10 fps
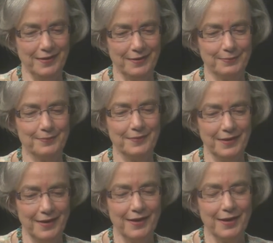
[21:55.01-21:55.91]
Um,
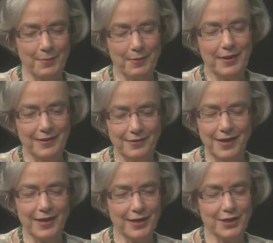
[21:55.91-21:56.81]
come on,
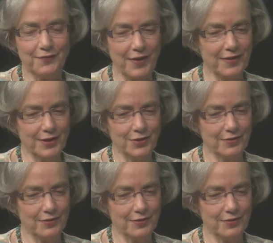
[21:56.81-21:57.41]
and it's fun things.